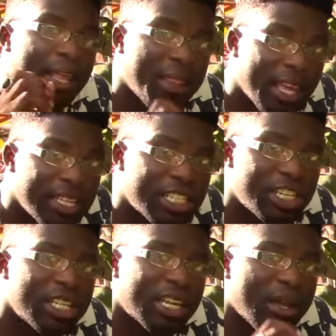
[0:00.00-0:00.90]
there's a
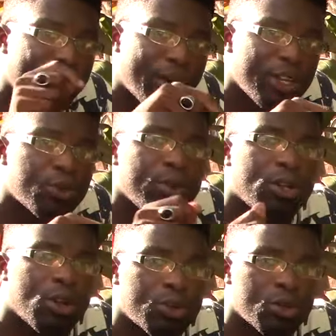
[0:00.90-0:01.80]
chance that a branch will
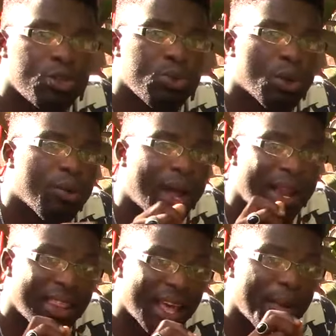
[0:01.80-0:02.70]
also shoot out
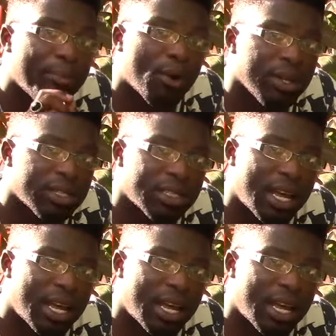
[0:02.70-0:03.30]
at that point.